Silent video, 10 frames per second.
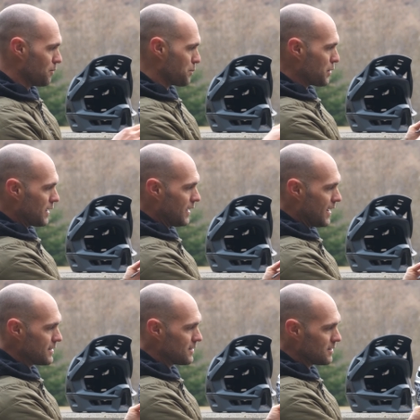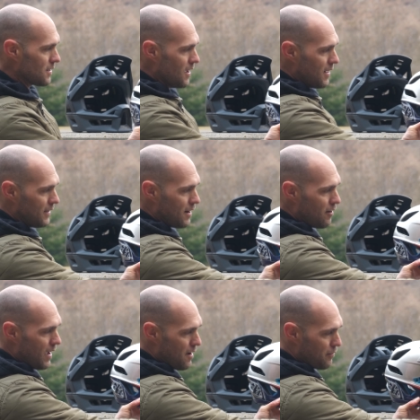pretty nice is they
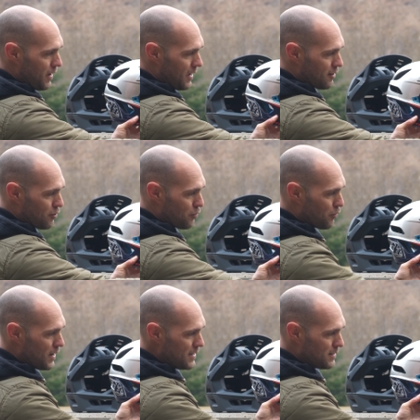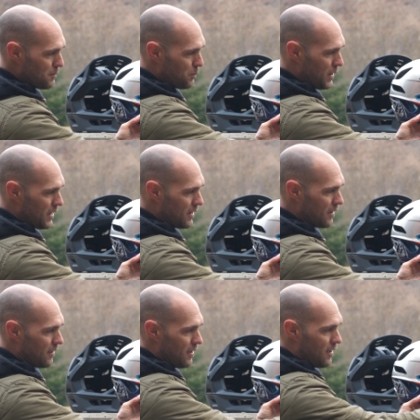don't have a crazy
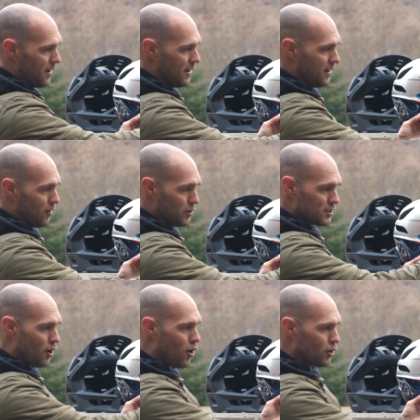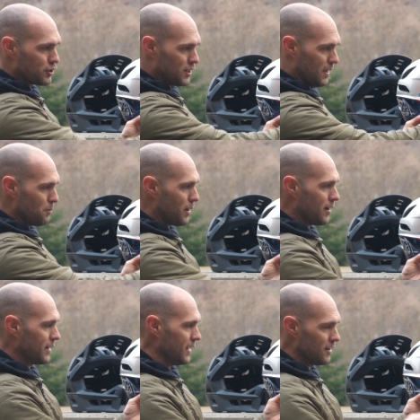big uh, or tall chin
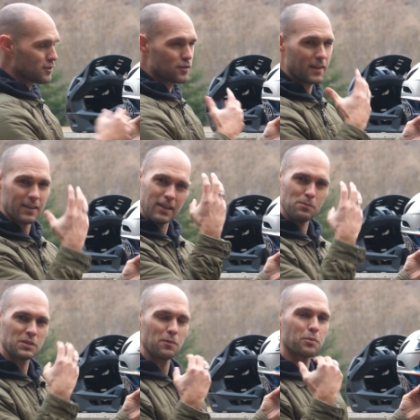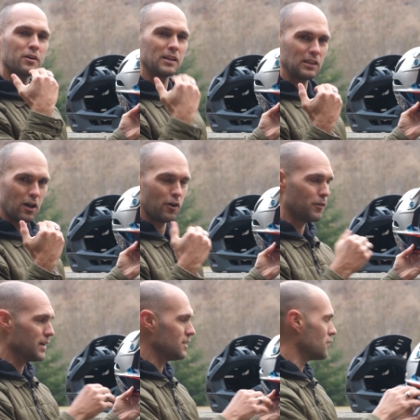bar here, so that keeps it pretty
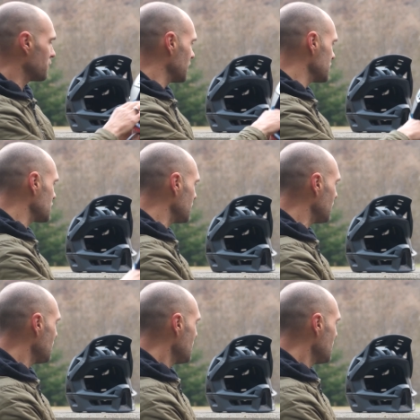low in your vision,